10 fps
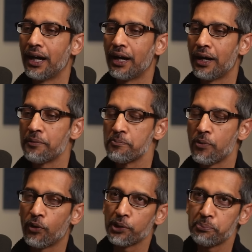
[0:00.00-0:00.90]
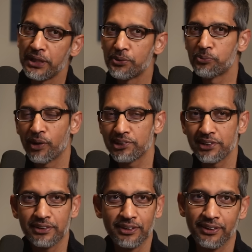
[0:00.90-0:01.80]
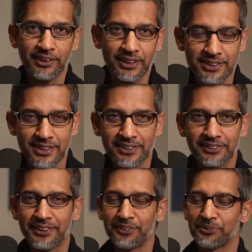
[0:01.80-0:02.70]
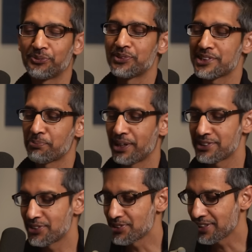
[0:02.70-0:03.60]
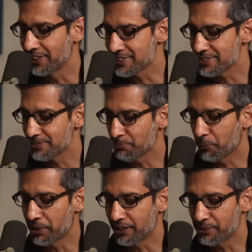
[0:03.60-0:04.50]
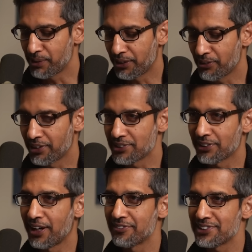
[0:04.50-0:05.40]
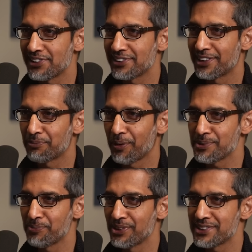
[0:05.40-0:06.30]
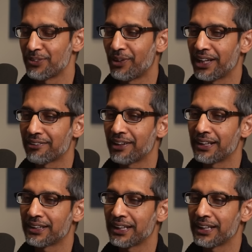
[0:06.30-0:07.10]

Um, on the P-Doom question, look, it's a, you know, wouldn't surprise you to say that's probably another micro kitchen conversation that pops up once in a while, right?